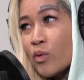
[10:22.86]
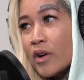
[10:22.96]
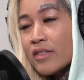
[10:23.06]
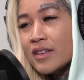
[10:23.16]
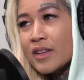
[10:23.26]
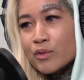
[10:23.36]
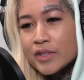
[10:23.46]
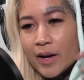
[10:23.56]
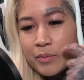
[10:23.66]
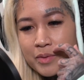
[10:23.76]
And one thing that
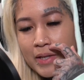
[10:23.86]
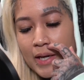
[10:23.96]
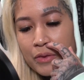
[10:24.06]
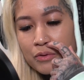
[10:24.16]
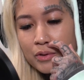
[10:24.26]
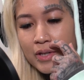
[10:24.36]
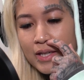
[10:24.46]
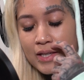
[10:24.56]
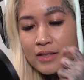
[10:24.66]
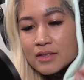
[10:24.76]
really helps me get through
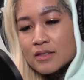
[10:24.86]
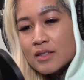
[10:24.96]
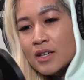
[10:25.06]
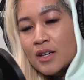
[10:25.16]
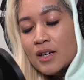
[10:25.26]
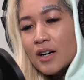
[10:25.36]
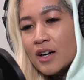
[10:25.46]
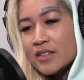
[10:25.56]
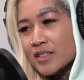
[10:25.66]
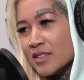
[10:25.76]
it is
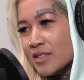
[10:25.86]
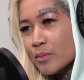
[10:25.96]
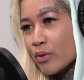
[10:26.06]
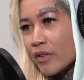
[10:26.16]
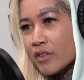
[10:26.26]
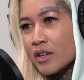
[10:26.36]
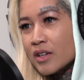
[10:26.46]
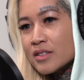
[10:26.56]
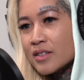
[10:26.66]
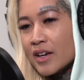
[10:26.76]
this simple
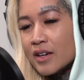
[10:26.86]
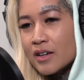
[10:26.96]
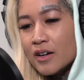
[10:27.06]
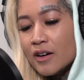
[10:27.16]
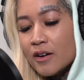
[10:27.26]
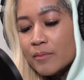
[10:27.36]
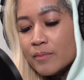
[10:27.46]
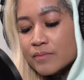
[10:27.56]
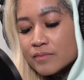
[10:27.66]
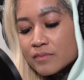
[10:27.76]
thing. It's like,
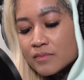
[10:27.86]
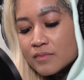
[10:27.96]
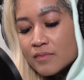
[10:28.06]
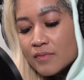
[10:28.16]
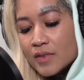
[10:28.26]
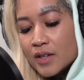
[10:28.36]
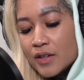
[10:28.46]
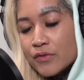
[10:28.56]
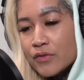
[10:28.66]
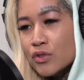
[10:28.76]

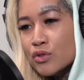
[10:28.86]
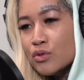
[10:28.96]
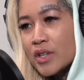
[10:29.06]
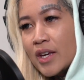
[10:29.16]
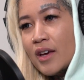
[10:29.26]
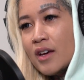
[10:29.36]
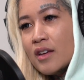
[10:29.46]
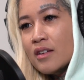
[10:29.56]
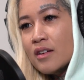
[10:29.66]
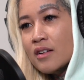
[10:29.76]
if you
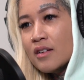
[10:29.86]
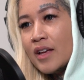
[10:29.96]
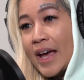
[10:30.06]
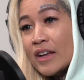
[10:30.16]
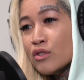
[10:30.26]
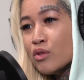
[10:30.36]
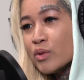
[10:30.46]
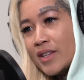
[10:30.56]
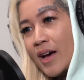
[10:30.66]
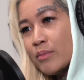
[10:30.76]
can't handle
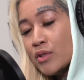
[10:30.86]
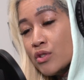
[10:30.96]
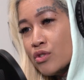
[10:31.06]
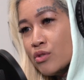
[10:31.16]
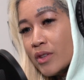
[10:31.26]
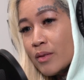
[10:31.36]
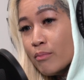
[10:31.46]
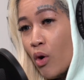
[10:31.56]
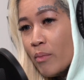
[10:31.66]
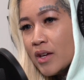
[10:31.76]
what's happening to you at the
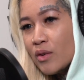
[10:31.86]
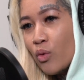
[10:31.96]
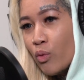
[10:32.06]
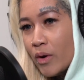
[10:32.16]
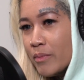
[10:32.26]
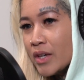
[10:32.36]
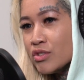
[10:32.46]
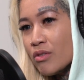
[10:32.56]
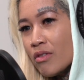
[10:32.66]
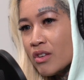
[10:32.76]
moment, what
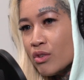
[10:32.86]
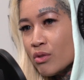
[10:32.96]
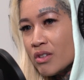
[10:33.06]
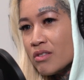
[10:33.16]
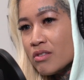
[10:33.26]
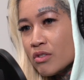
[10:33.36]
makes you think you can